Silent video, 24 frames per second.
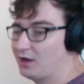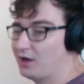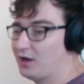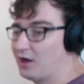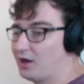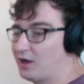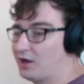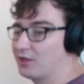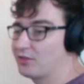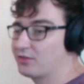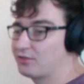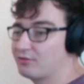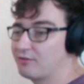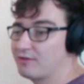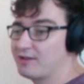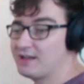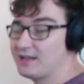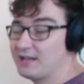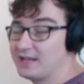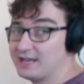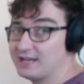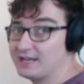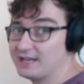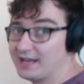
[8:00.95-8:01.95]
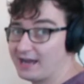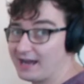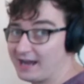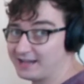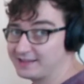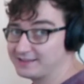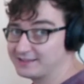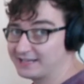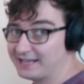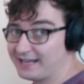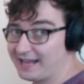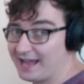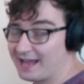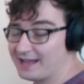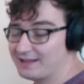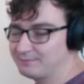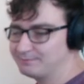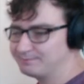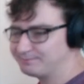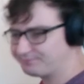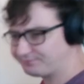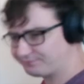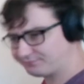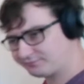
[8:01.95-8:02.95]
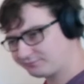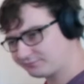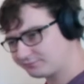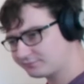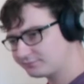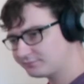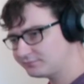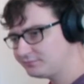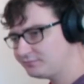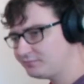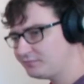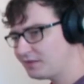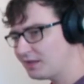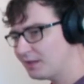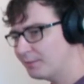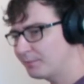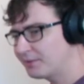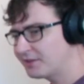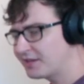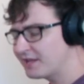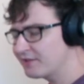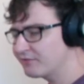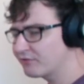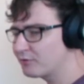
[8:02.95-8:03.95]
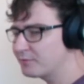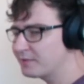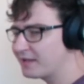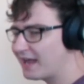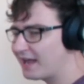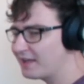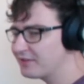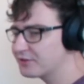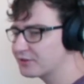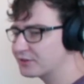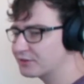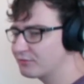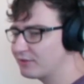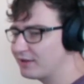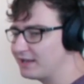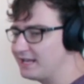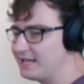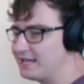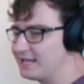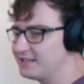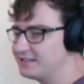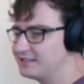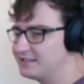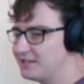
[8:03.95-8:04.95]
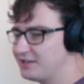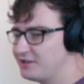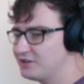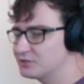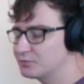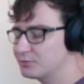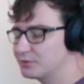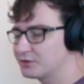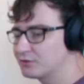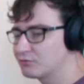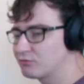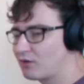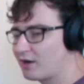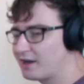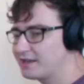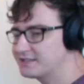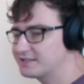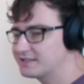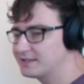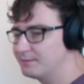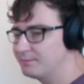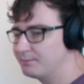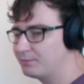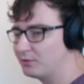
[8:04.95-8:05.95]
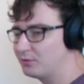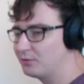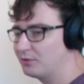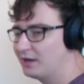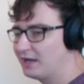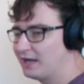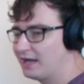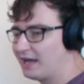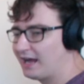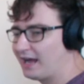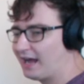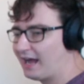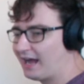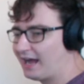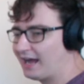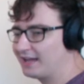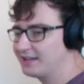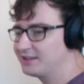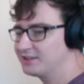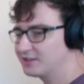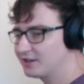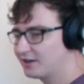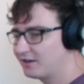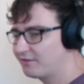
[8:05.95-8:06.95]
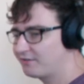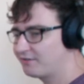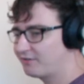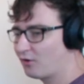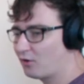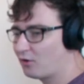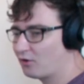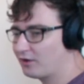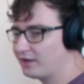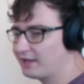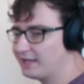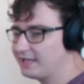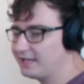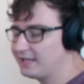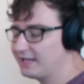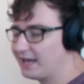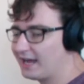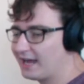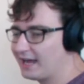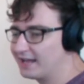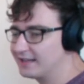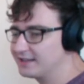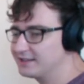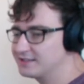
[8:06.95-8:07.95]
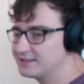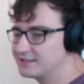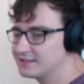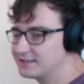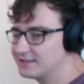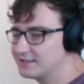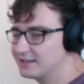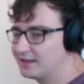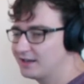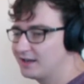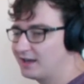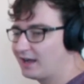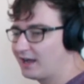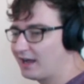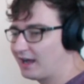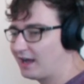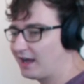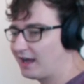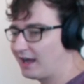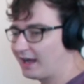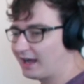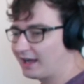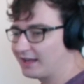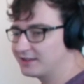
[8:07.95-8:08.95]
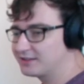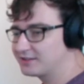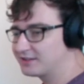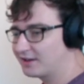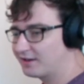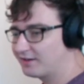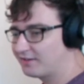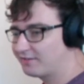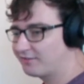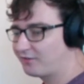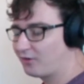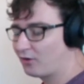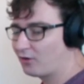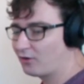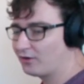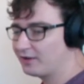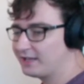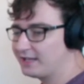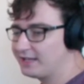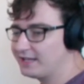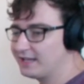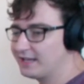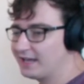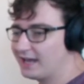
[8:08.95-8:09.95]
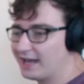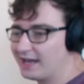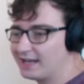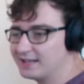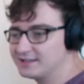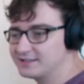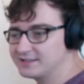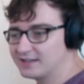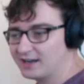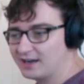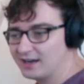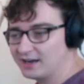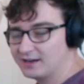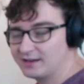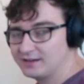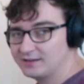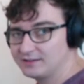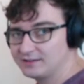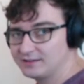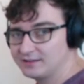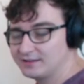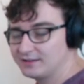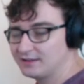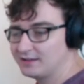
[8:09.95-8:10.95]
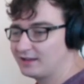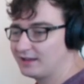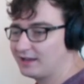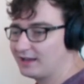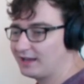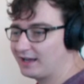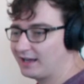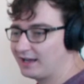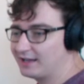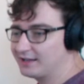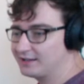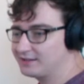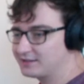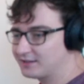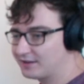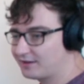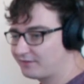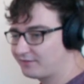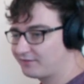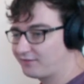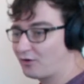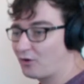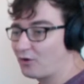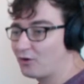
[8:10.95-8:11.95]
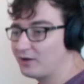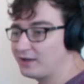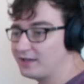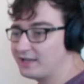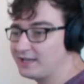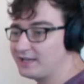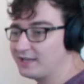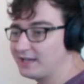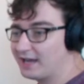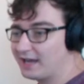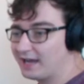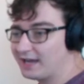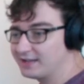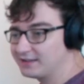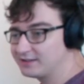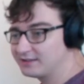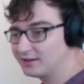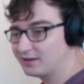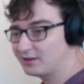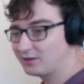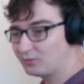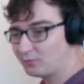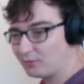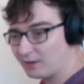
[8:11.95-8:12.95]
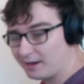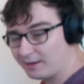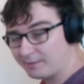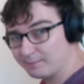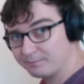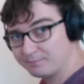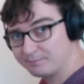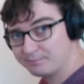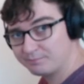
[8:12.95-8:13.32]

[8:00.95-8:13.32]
a three E and again. But then from the and of three, he continues with the right cymbal, and a four E and, and a four E and a, and a four E and a one.